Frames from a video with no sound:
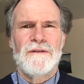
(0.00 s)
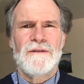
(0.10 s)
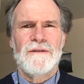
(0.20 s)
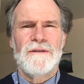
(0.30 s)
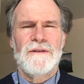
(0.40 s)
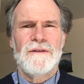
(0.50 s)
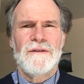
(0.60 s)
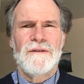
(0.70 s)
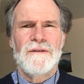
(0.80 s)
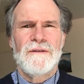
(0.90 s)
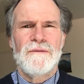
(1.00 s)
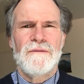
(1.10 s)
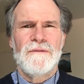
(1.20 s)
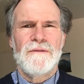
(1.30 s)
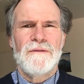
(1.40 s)

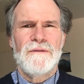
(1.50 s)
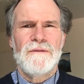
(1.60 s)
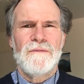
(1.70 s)
(no one is talking)